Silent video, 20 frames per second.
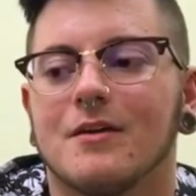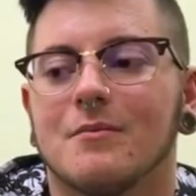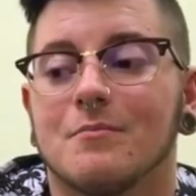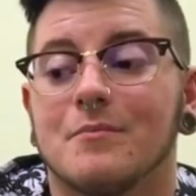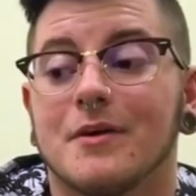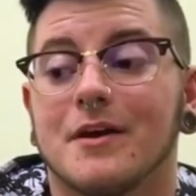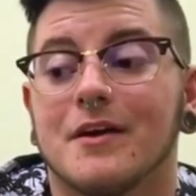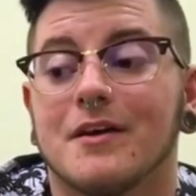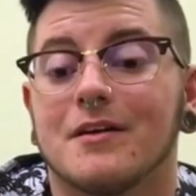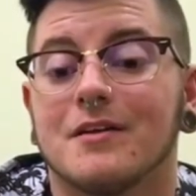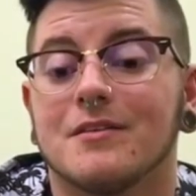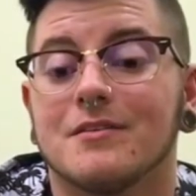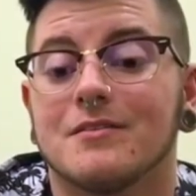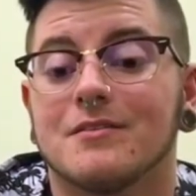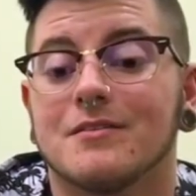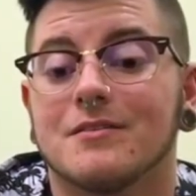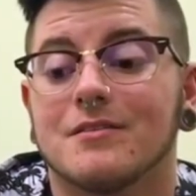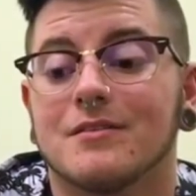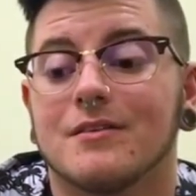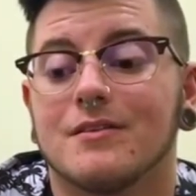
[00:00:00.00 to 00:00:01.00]

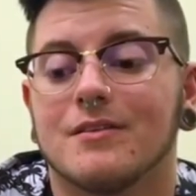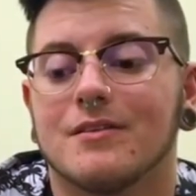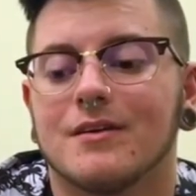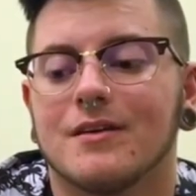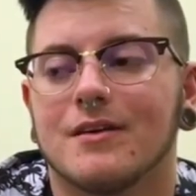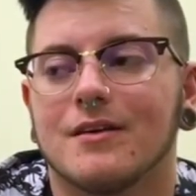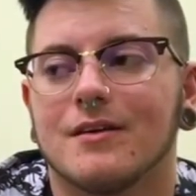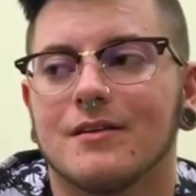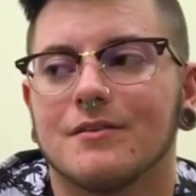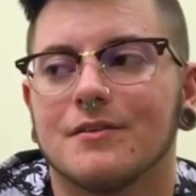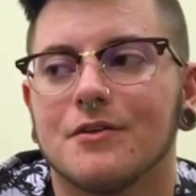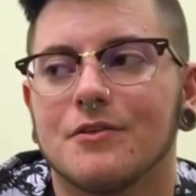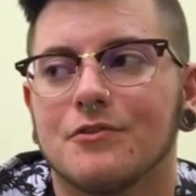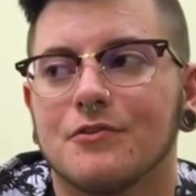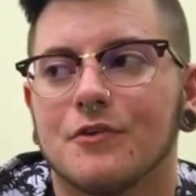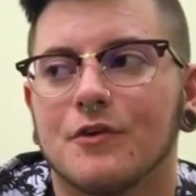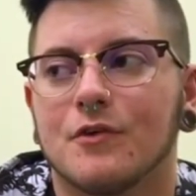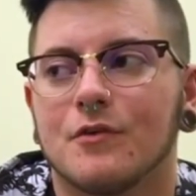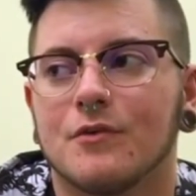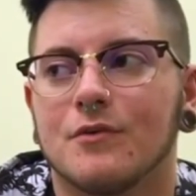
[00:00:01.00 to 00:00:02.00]
because the
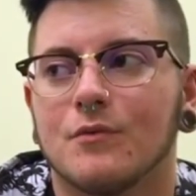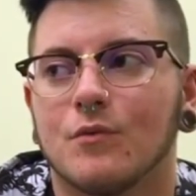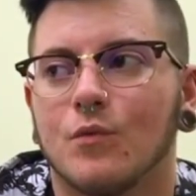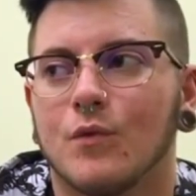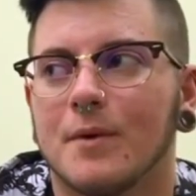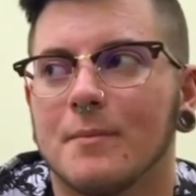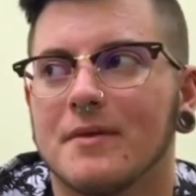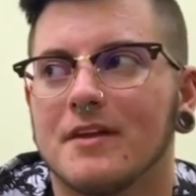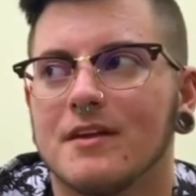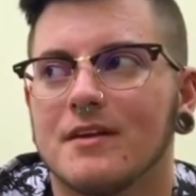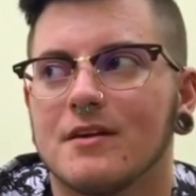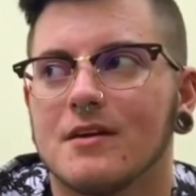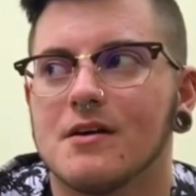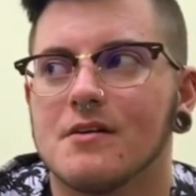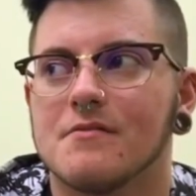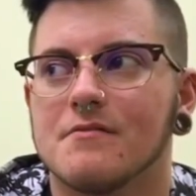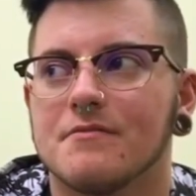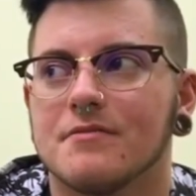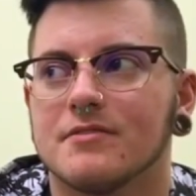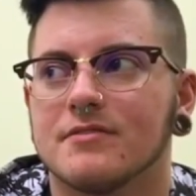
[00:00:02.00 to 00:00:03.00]
Lutheran women
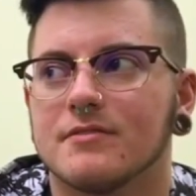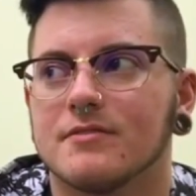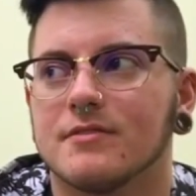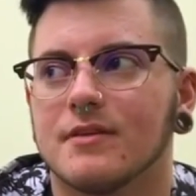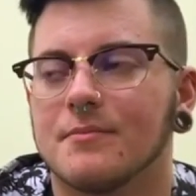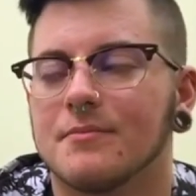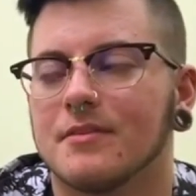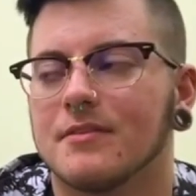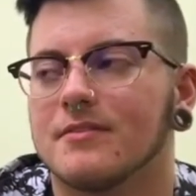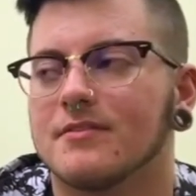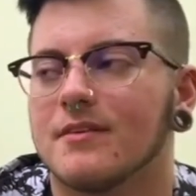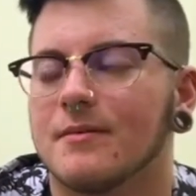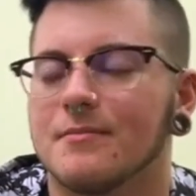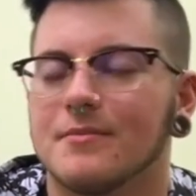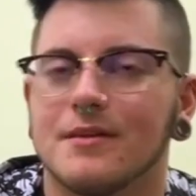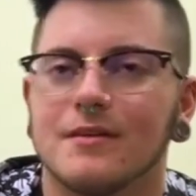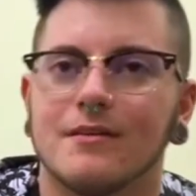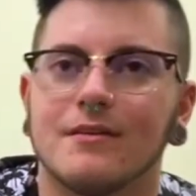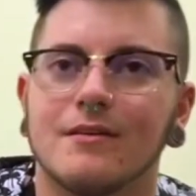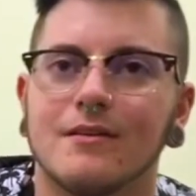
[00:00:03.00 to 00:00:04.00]
of something
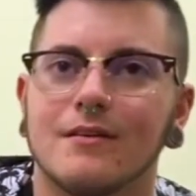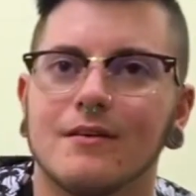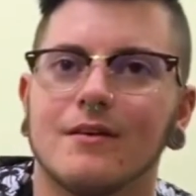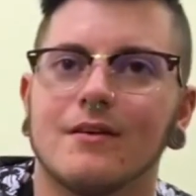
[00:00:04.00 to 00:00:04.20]
something,